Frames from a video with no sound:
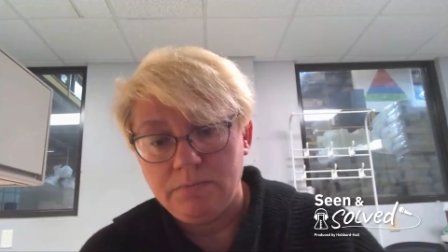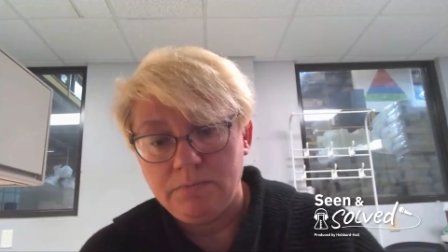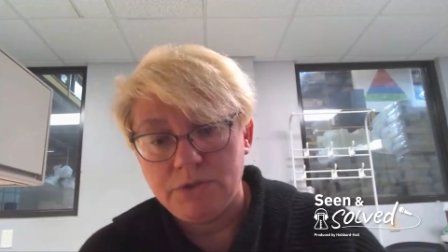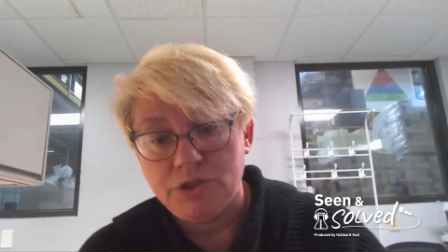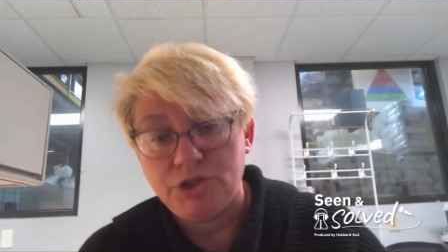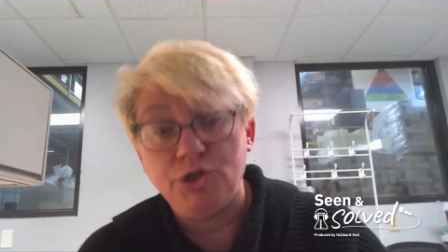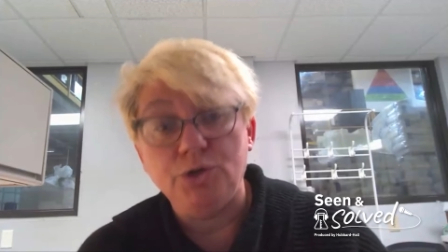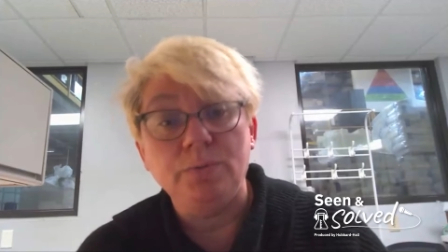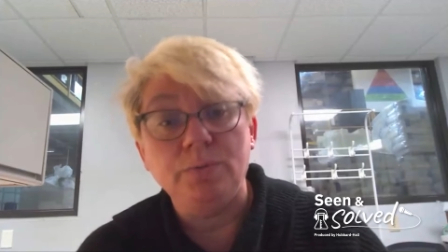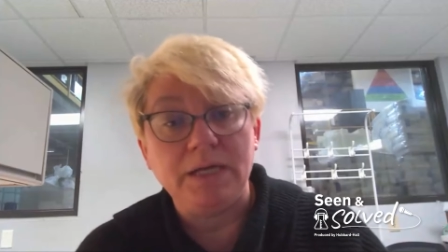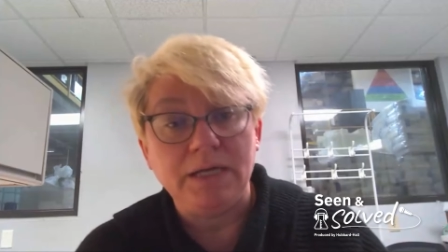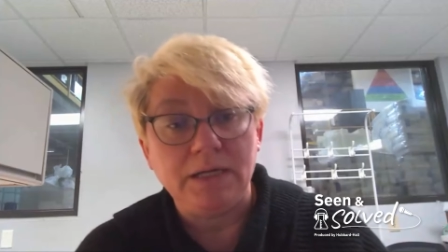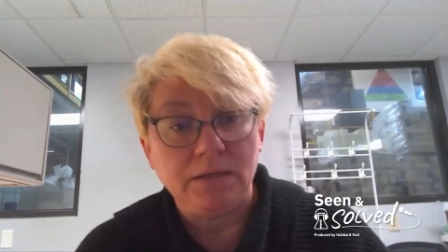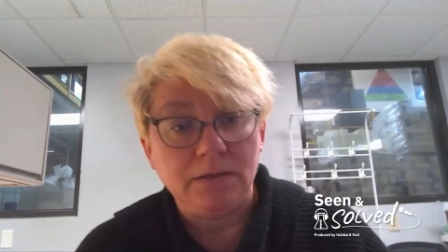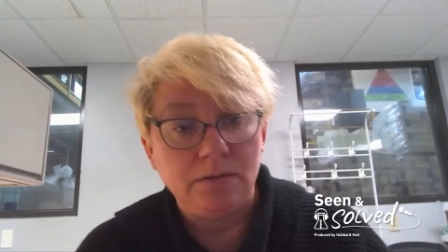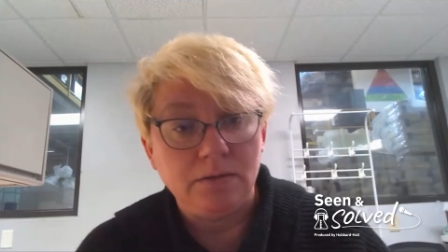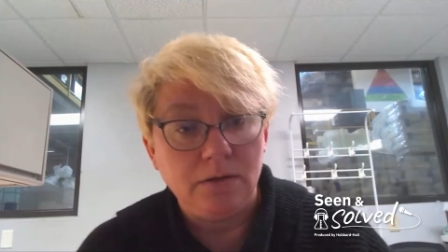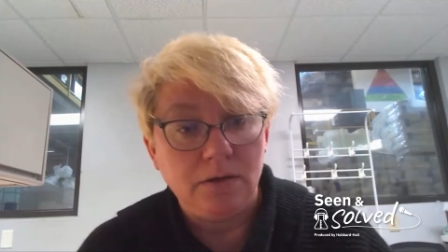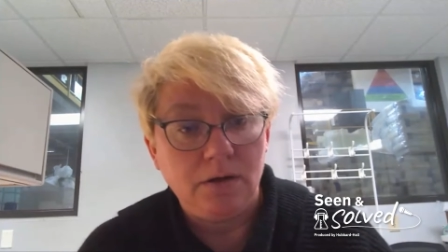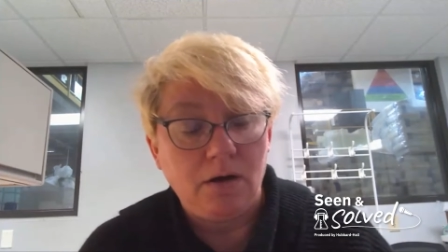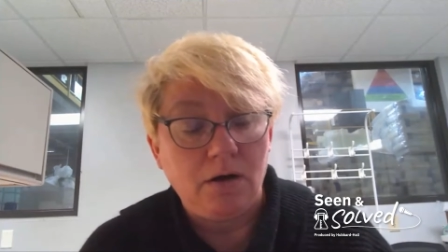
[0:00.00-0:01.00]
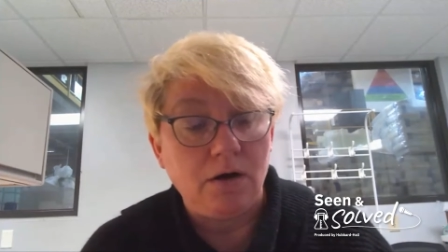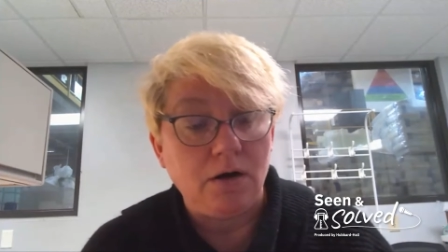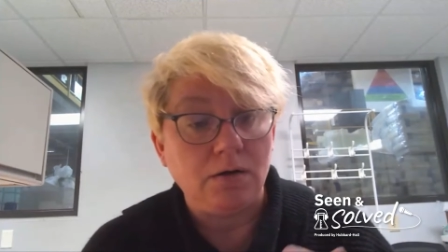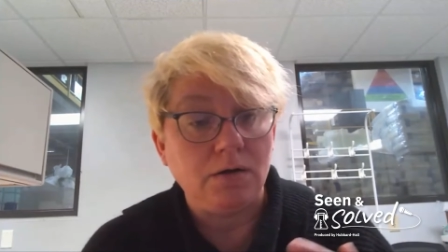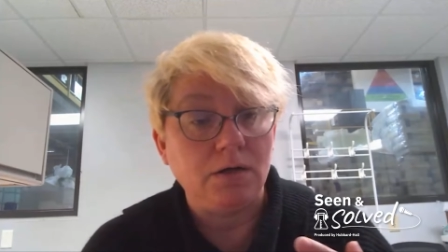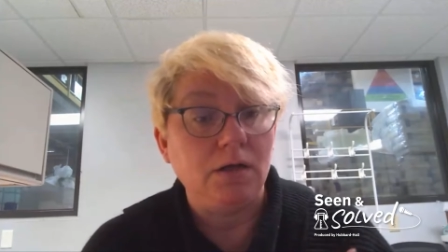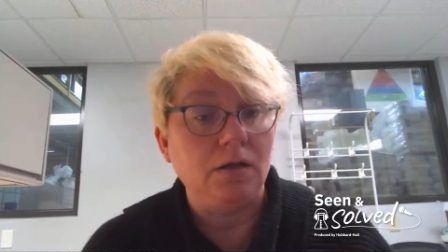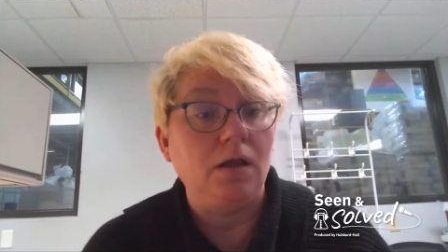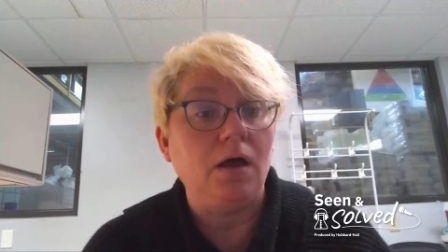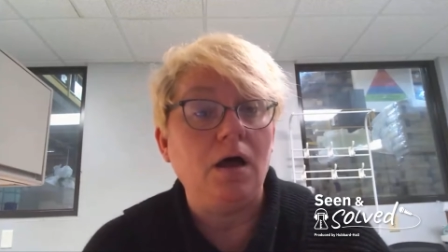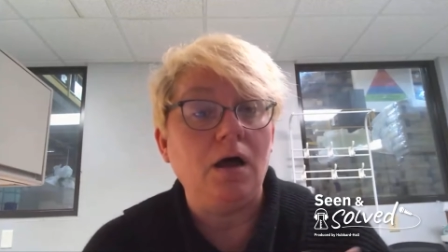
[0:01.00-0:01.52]
tubing
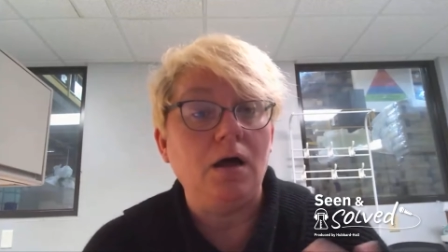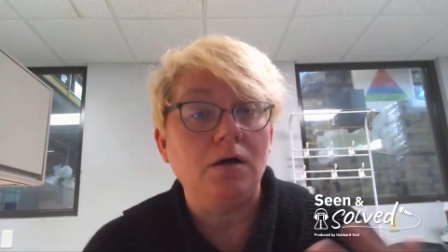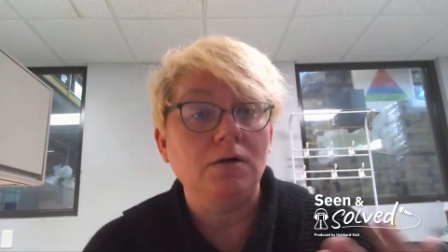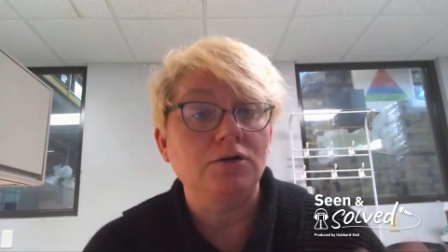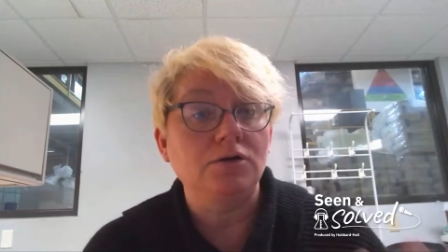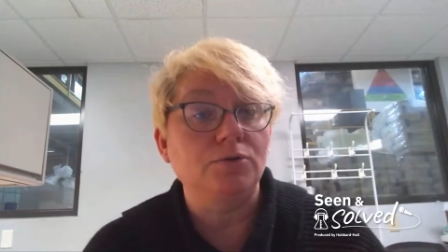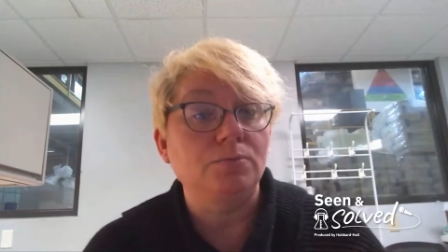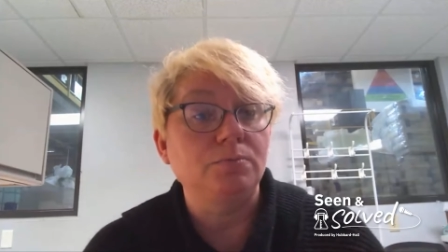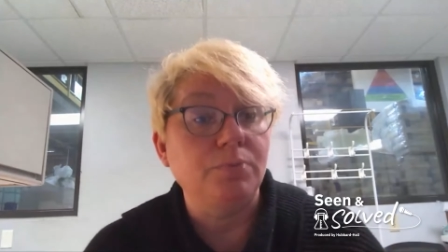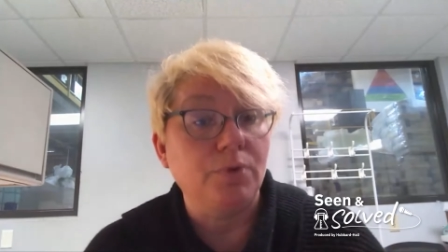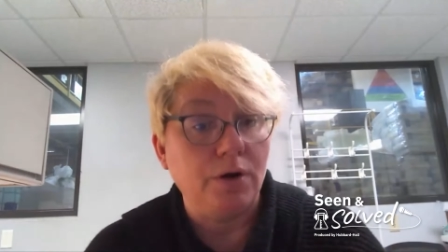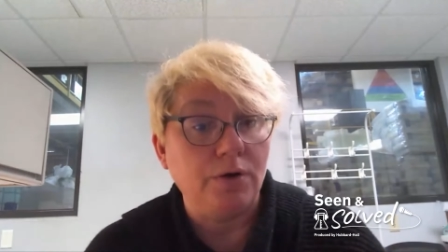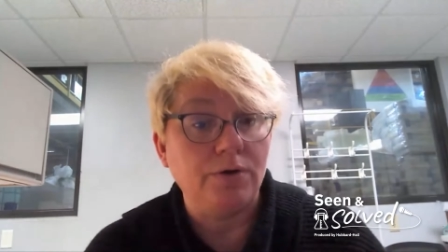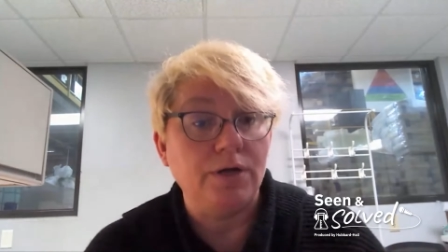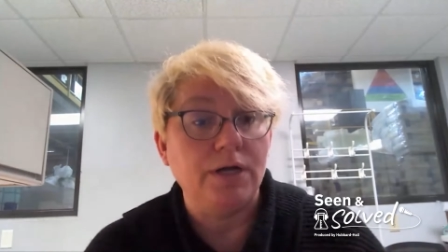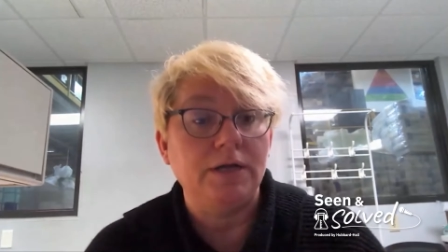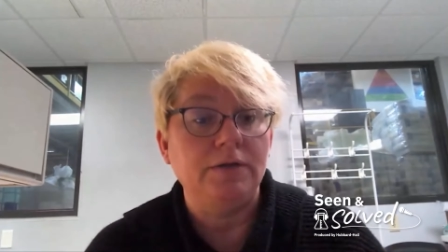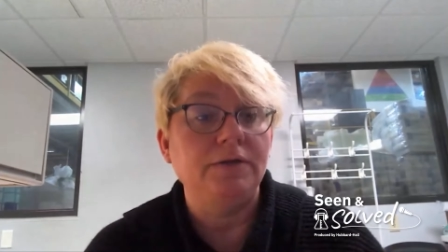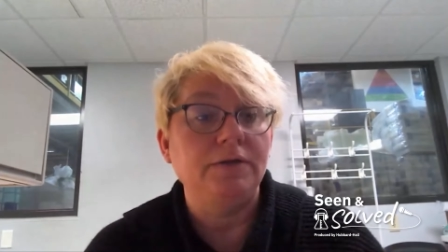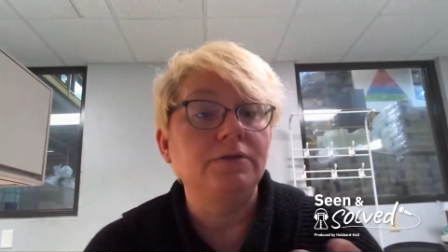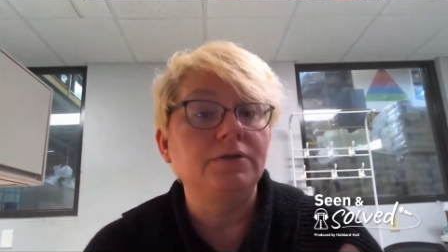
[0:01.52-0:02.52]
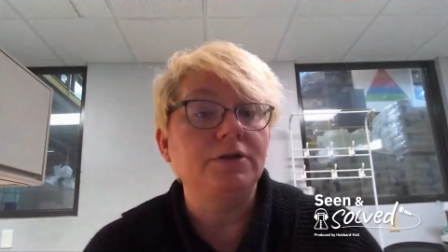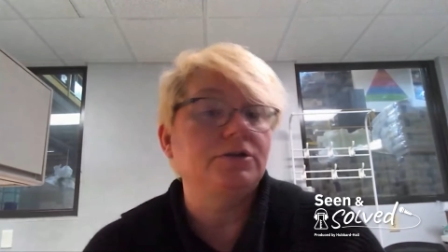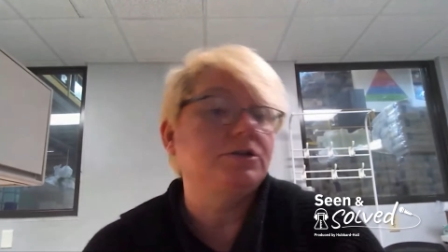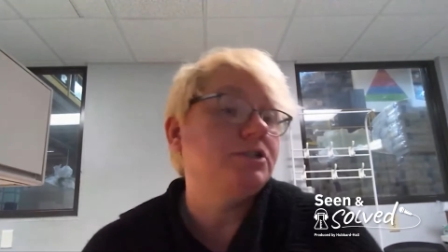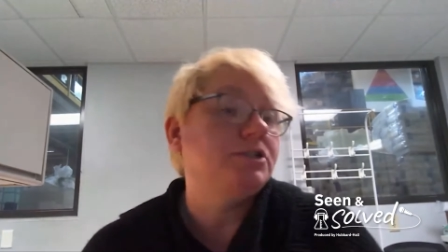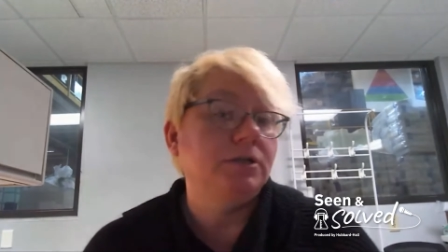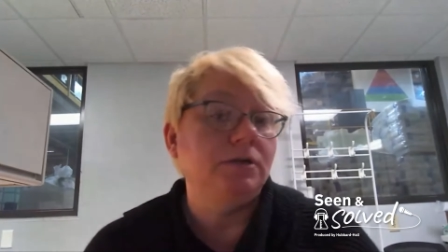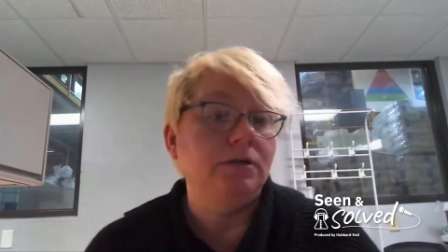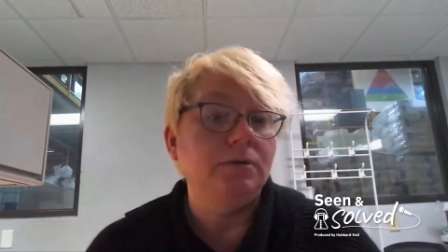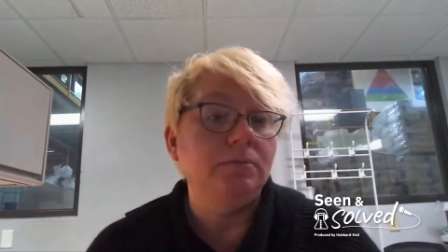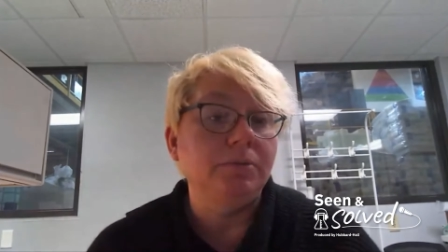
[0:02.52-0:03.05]
aren't clogged or broken, that they're
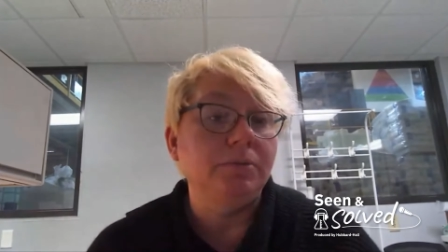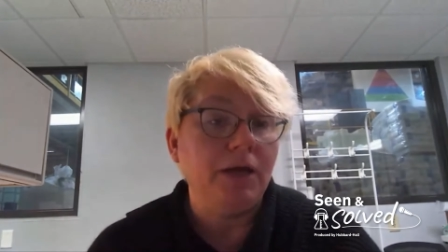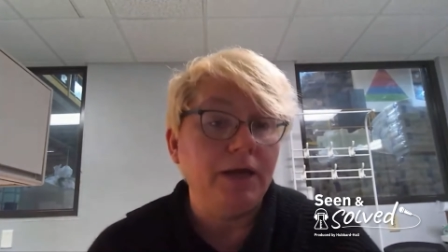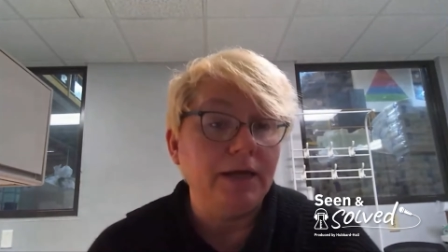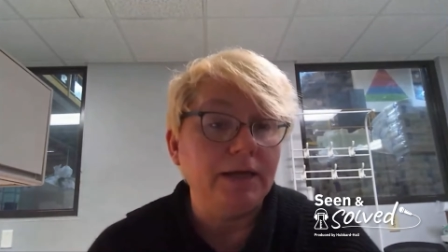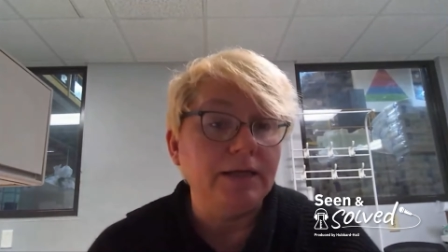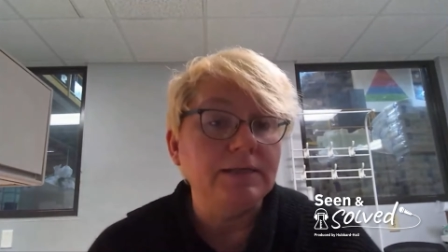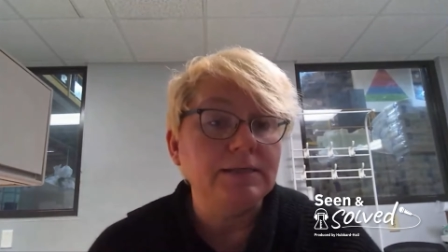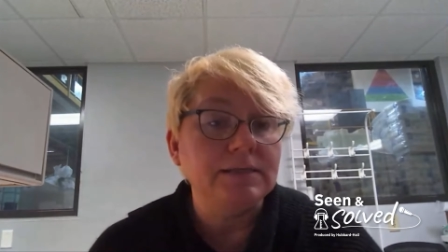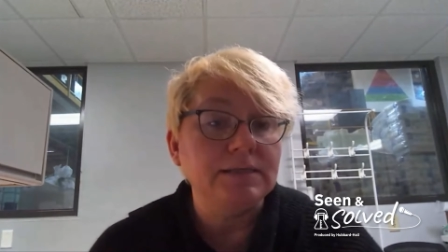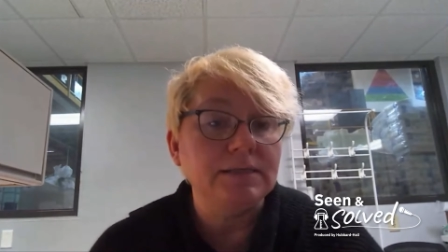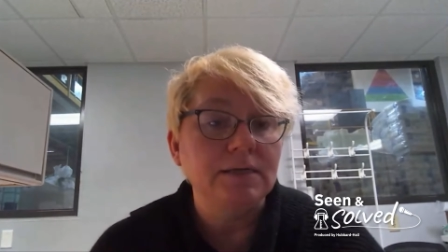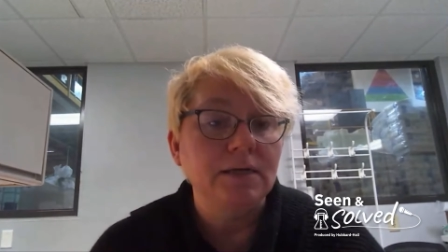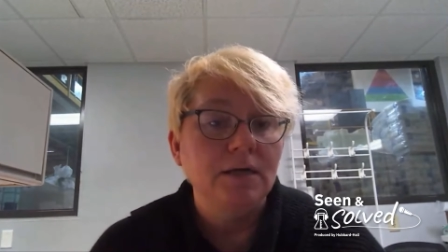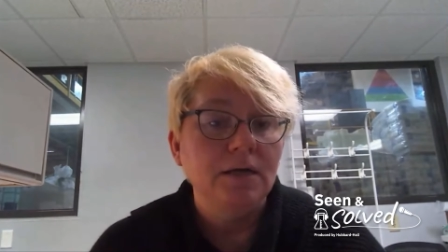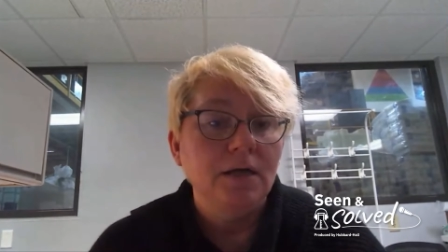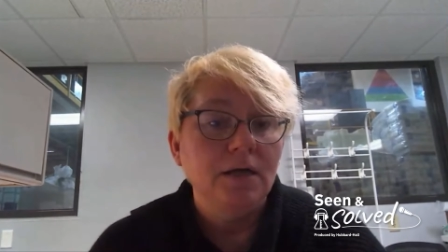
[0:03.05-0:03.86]
still in place.